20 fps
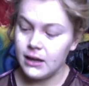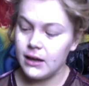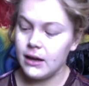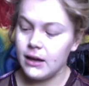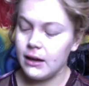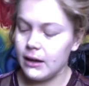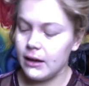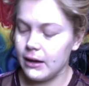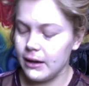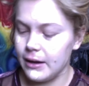
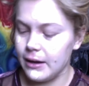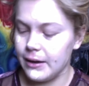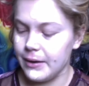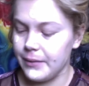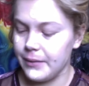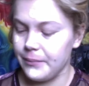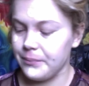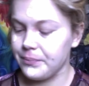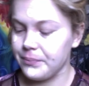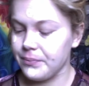
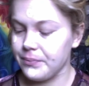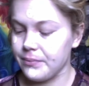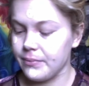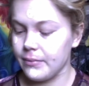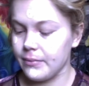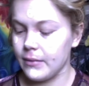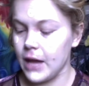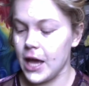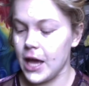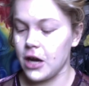And
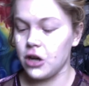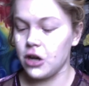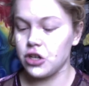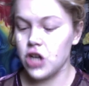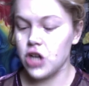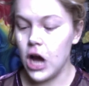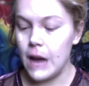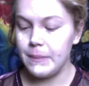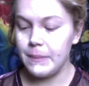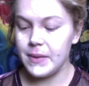on
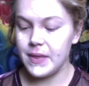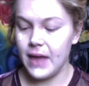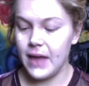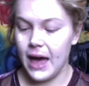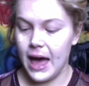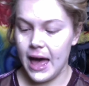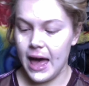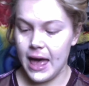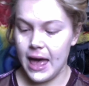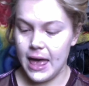top of
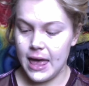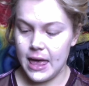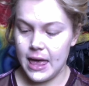that,